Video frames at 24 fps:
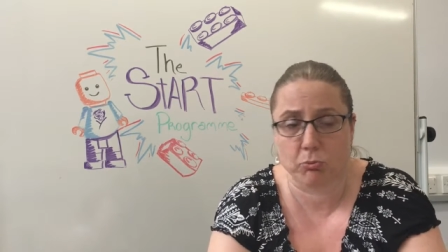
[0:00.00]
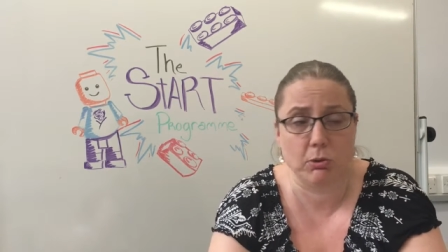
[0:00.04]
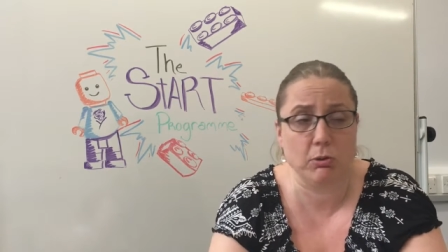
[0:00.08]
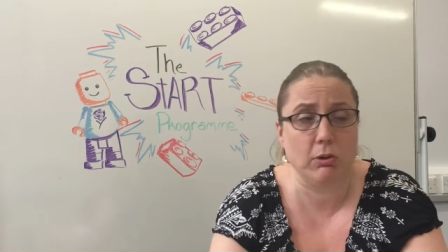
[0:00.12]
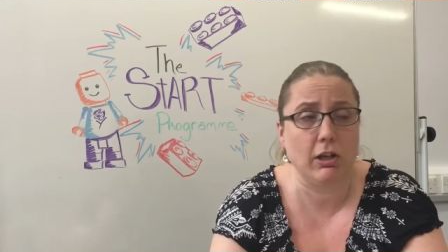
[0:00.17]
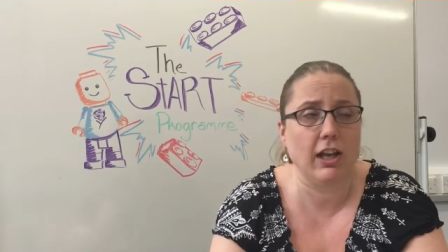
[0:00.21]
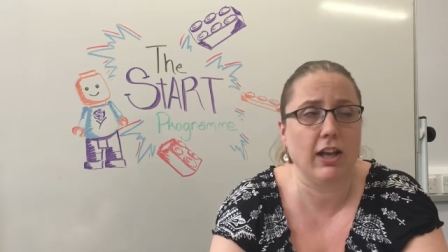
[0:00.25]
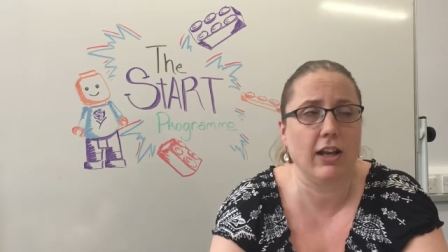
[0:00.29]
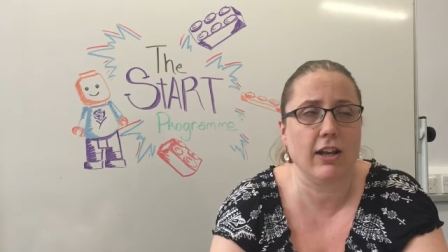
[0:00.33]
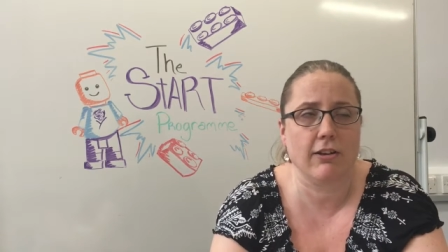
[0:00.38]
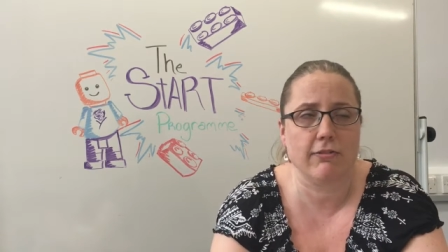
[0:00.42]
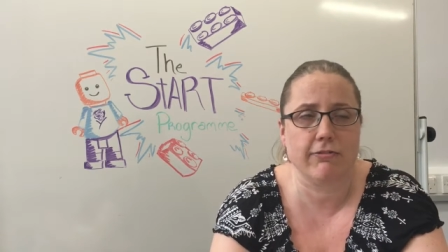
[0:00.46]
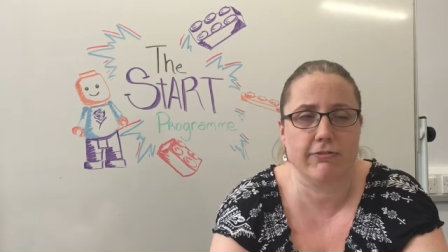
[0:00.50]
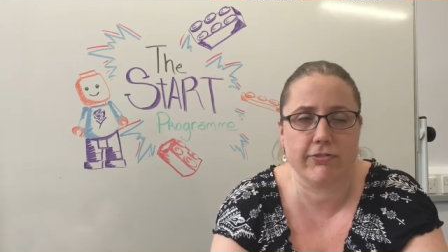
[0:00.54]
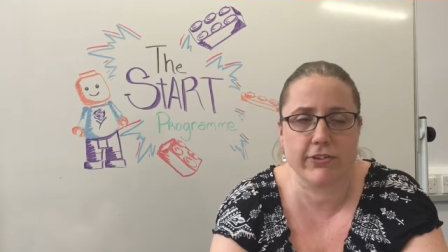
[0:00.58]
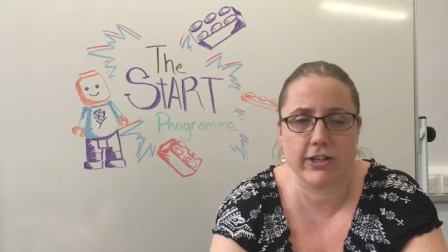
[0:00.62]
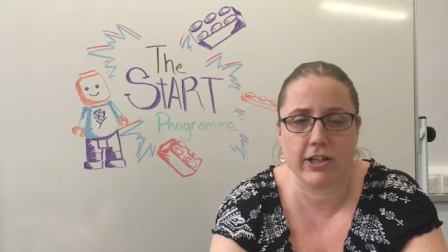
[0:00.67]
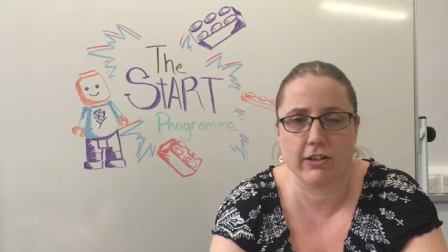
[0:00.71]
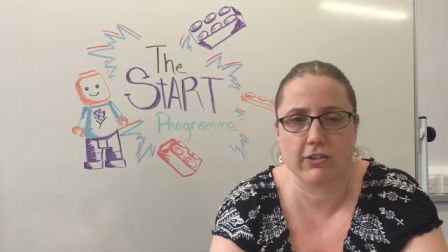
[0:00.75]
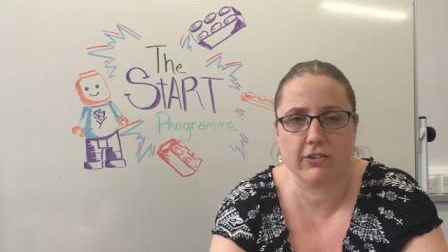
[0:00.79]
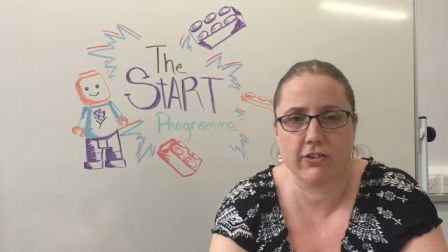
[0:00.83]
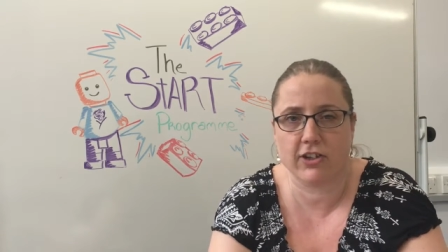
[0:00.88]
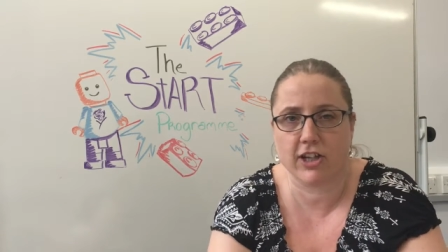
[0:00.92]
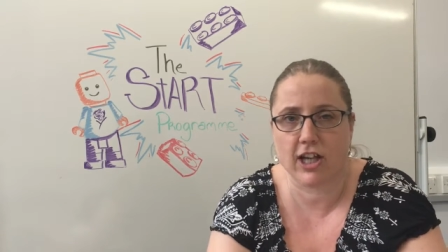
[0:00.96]
We would love for
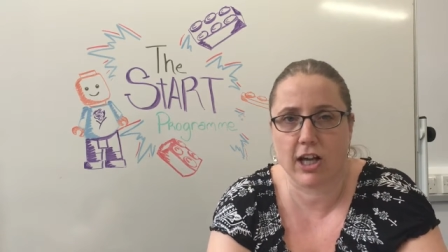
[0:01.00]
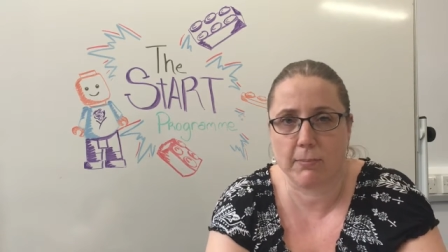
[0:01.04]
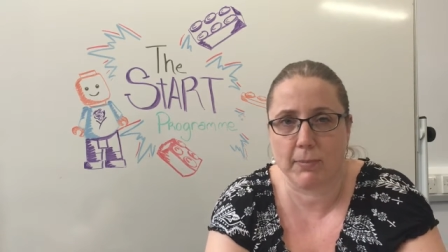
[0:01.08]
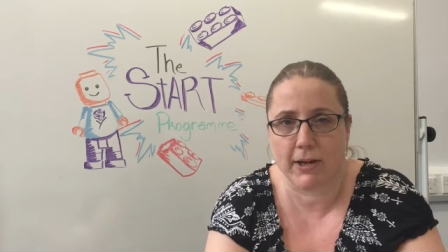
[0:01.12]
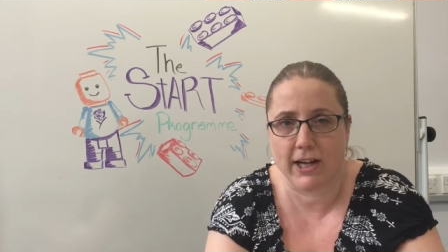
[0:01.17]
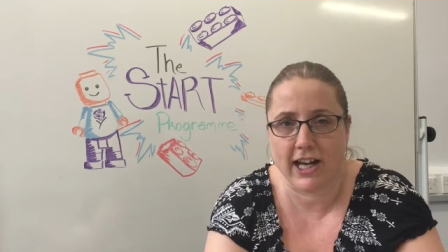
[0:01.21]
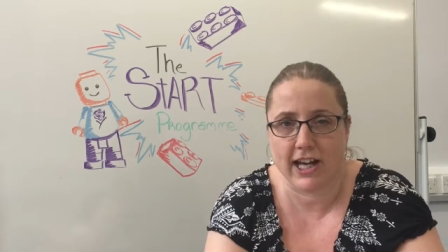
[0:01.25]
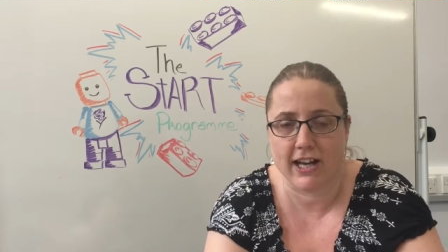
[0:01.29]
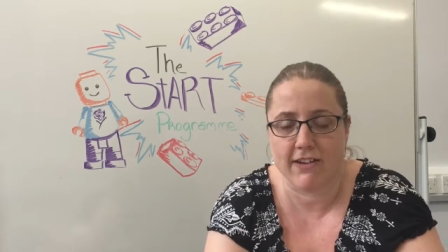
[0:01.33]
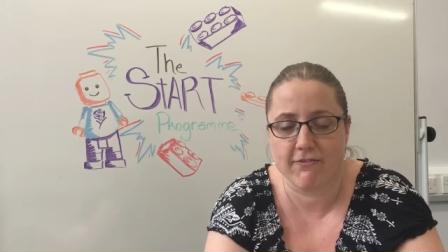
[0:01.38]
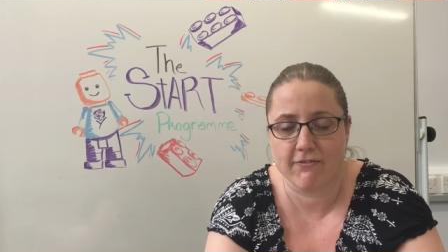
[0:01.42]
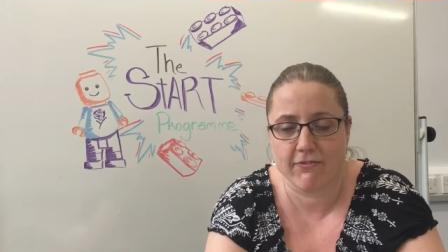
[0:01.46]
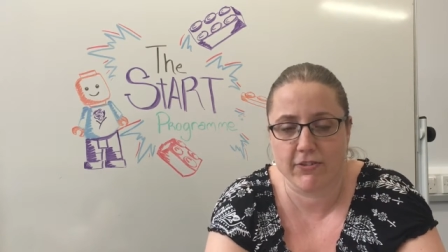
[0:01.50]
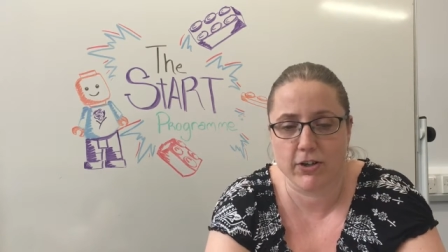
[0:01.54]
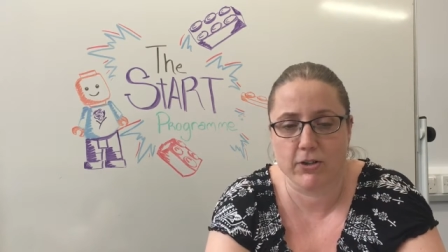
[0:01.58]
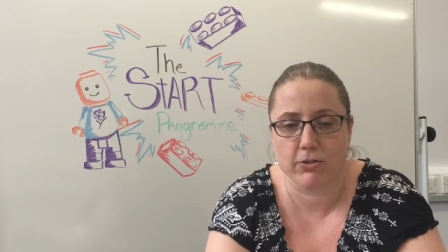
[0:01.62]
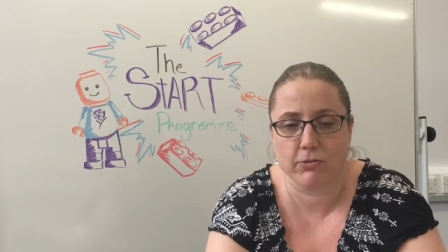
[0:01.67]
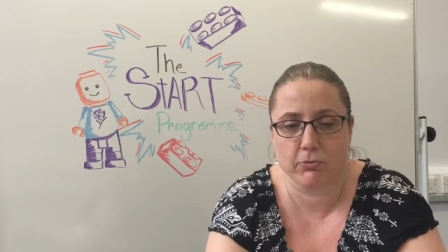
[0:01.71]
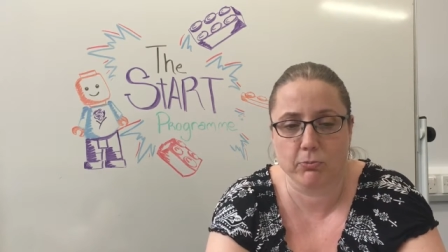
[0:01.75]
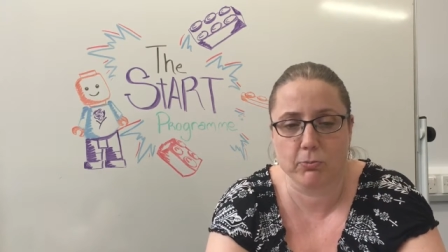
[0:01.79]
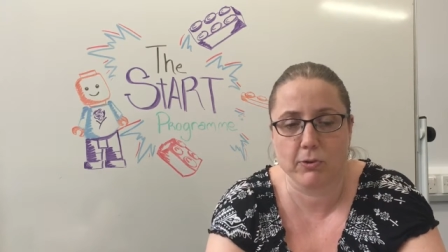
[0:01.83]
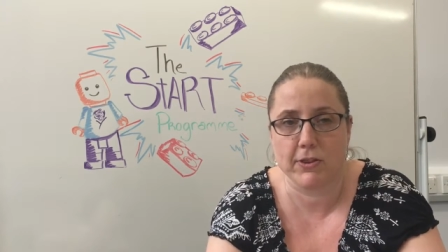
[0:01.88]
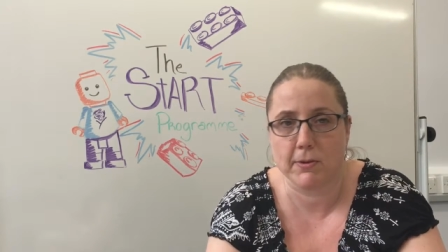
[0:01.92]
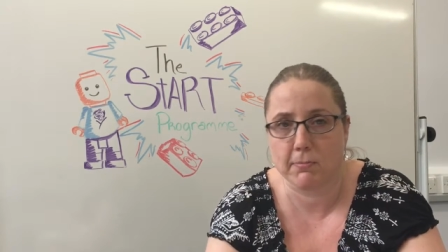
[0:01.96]
you to come and get
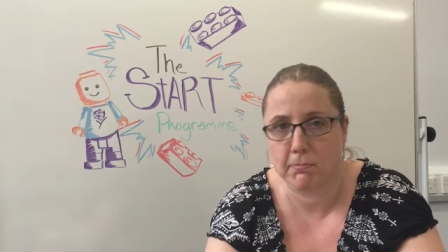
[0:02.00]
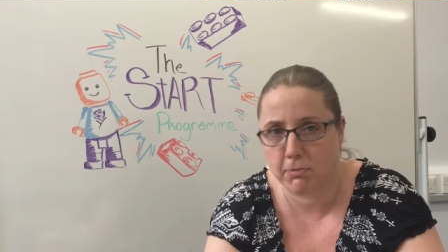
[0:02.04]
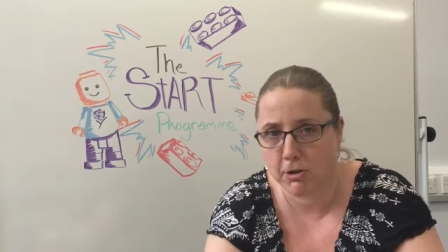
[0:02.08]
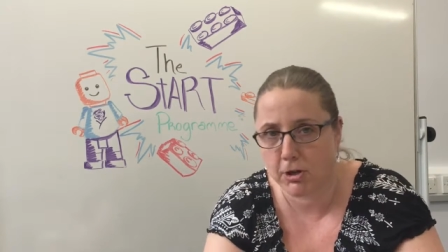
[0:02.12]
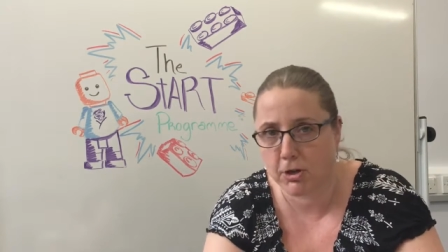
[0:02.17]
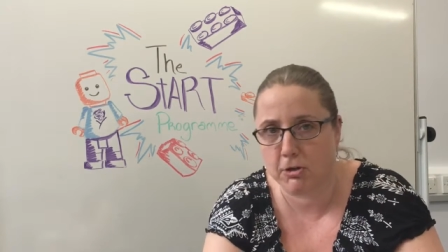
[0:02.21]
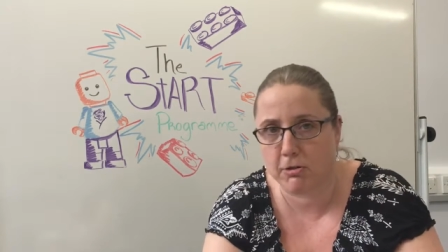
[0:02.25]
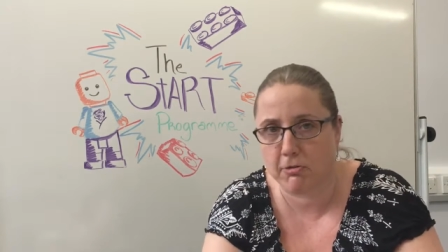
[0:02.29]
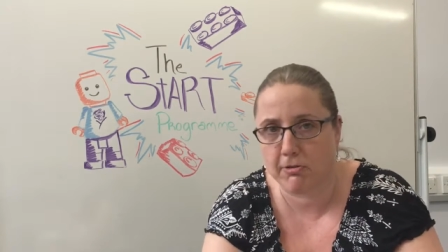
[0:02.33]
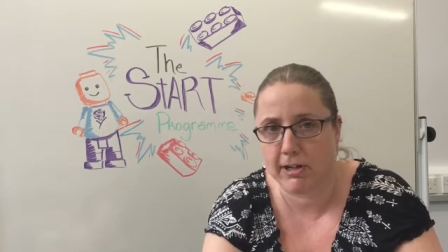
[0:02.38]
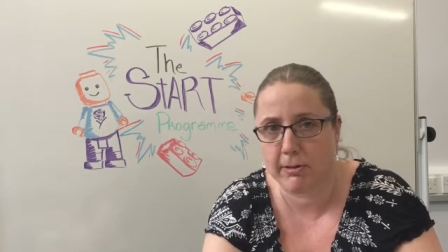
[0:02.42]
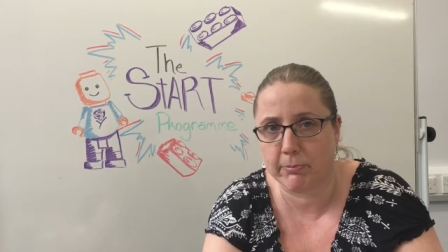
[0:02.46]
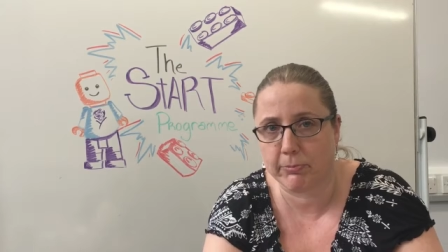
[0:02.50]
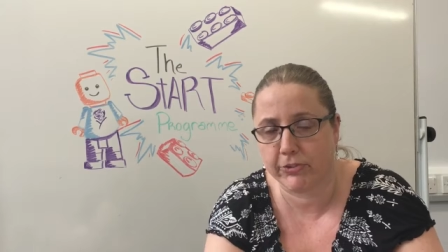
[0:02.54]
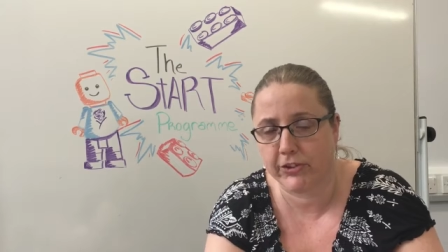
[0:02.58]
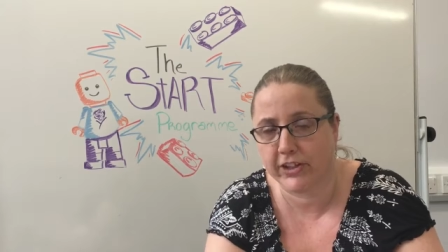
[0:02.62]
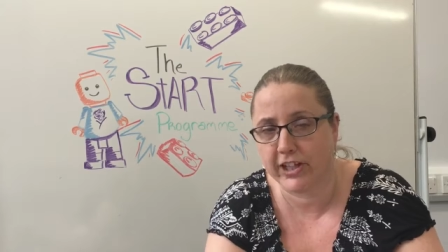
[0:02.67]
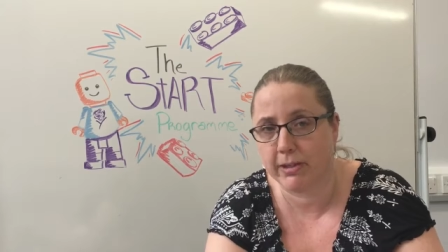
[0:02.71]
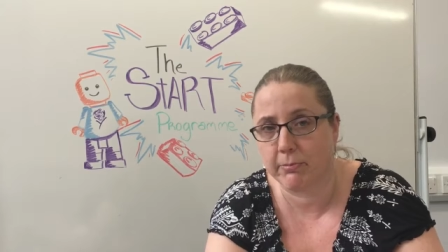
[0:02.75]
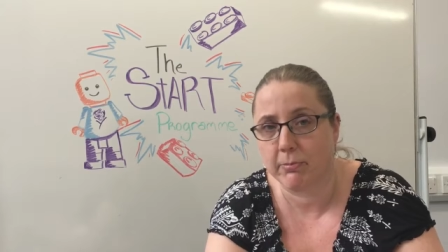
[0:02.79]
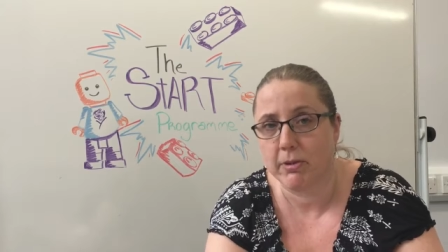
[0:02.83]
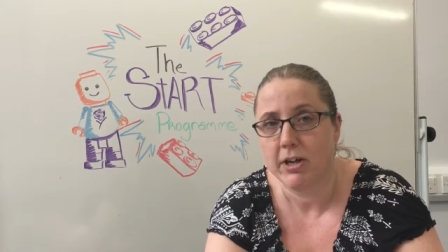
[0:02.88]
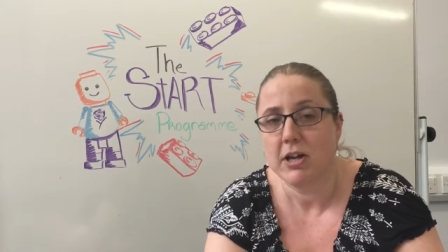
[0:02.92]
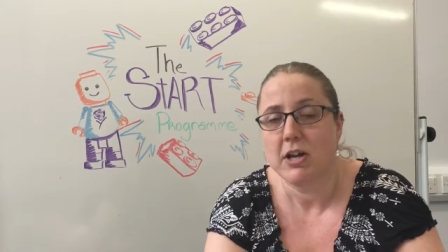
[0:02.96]
involved with the programme
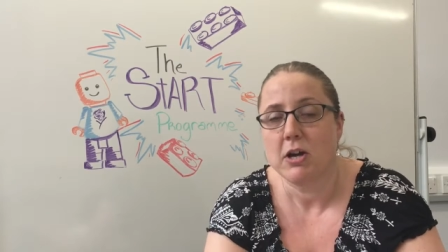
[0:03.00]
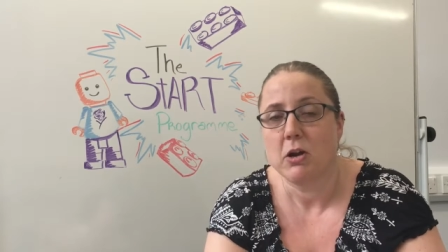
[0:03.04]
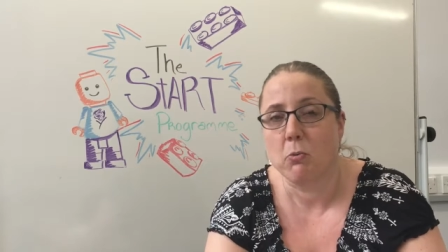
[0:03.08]
team,